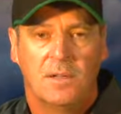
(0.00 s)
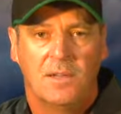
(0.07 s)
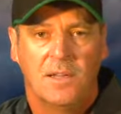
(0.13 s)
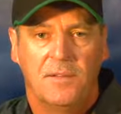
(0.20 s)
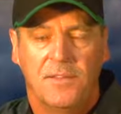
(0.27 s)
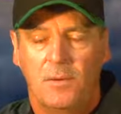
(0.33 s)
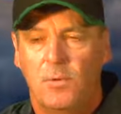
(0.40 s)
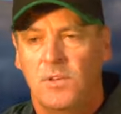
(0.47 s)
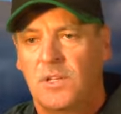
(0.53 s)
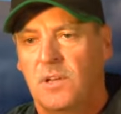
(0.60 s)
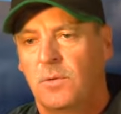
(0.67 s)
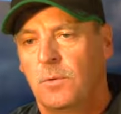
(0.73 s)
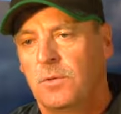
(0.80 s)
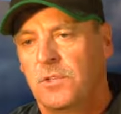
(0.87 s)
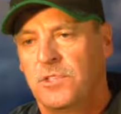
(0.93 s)
Everything we've
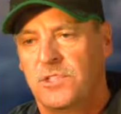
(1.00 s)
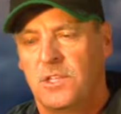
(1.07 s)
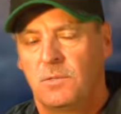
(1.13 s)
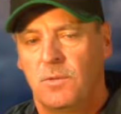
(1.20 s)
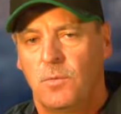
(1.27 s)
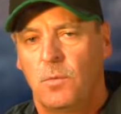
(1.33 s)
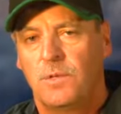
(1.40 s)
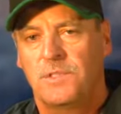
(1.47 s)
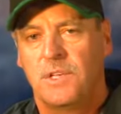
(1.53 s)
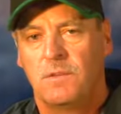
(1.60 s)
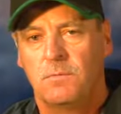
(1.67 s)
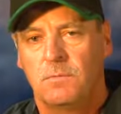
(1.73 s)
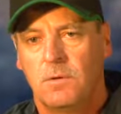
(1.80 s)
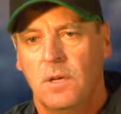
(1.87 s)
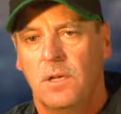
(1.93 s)
done all this year, we've always
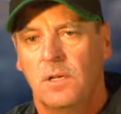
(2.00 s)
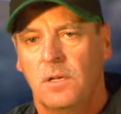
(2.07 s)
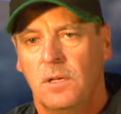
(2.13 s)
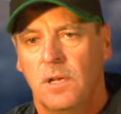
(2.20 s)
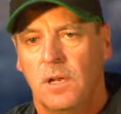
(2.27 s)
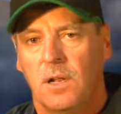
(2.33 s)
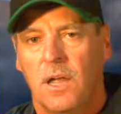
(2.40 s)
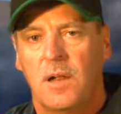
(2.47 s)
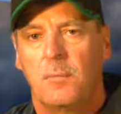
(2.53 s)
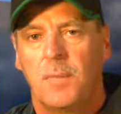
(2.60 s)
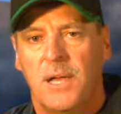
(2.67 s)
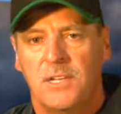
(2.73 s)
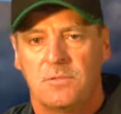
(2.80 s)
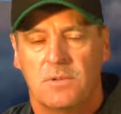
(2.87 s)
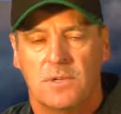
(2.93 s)
had really a lot of
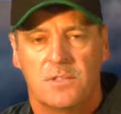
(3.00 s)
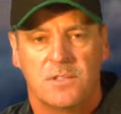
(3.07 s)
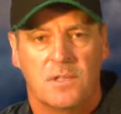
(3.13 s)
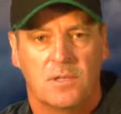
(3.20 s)
base runners,